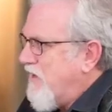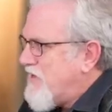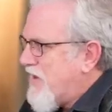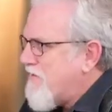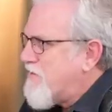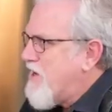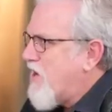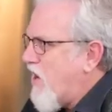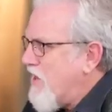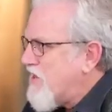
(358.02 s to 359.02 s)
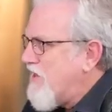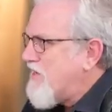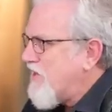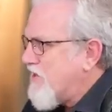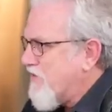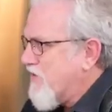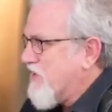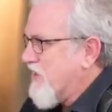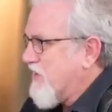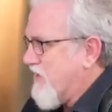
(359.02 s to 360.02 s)
These have to be consonantal
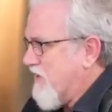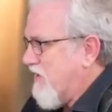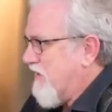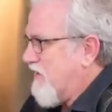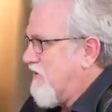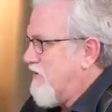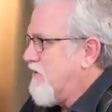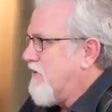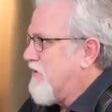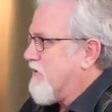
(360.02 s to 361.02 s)
differences. Ooh,